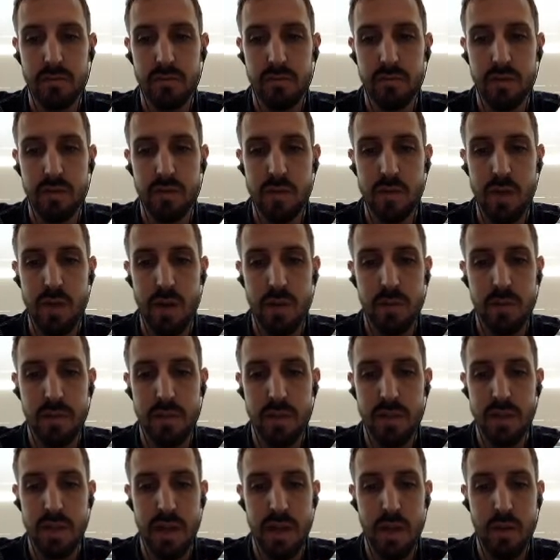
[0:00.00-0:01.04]
swap
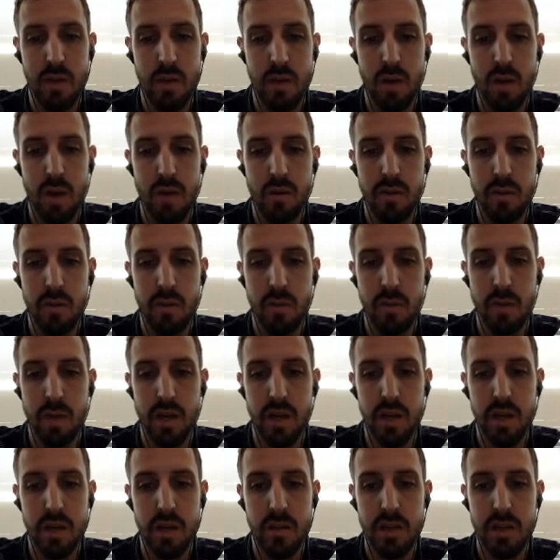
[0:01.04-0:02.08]
this out, whatever, but
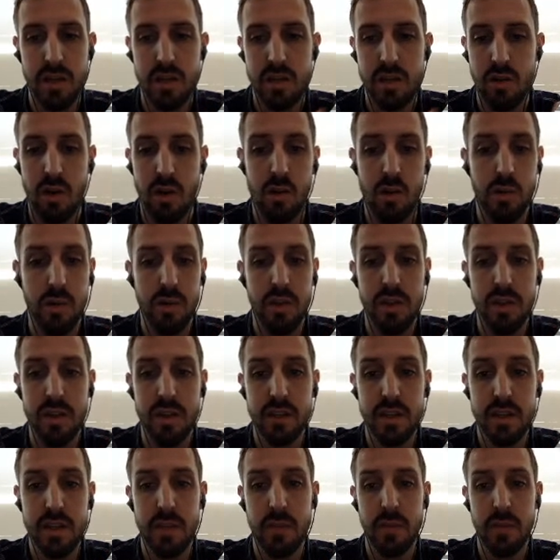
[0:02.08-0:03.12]
you might start with
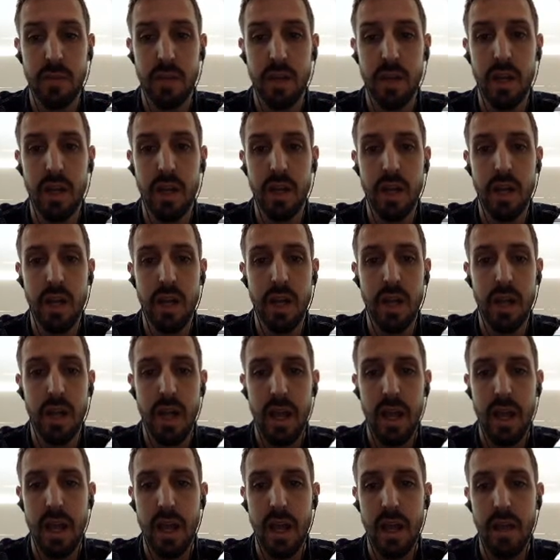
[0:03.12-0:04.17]
this template
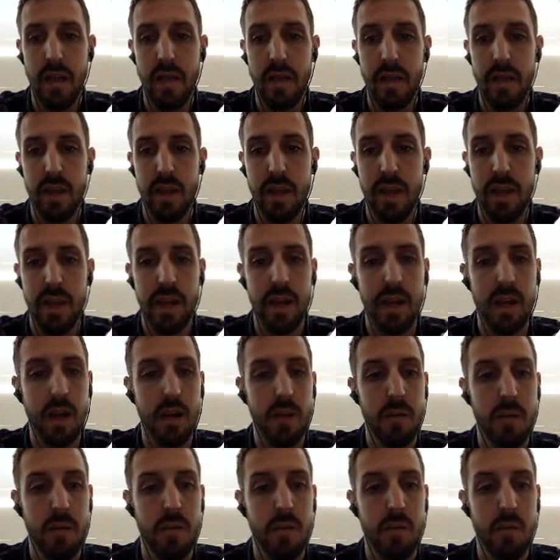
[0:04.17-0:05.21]
and then end
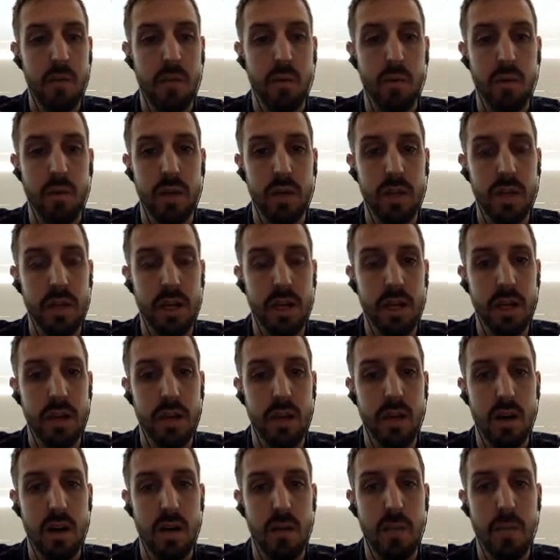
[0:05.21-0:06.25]
up really
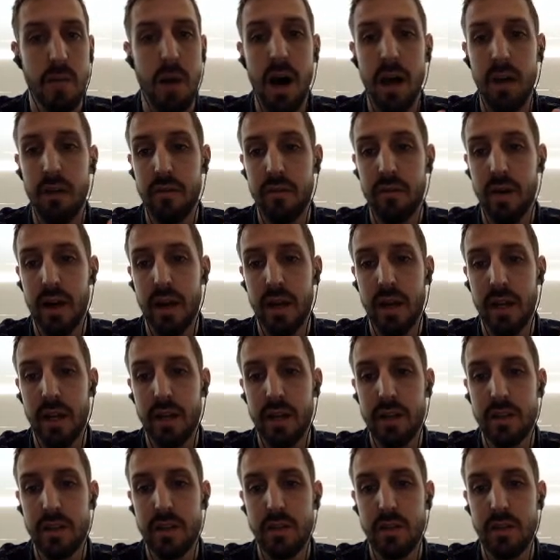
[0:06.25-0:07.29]
modifying
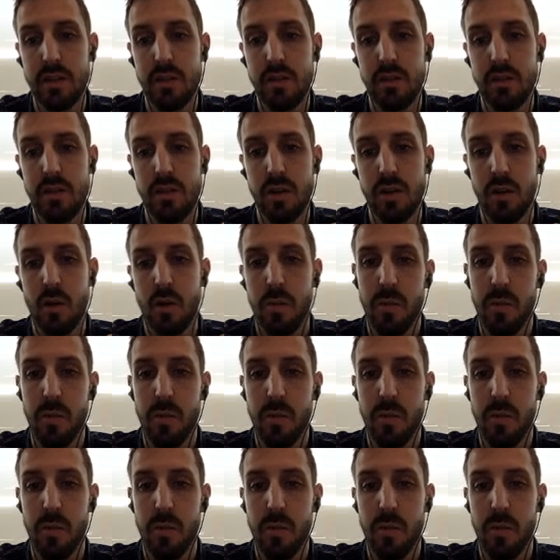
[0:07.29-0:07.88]
it to your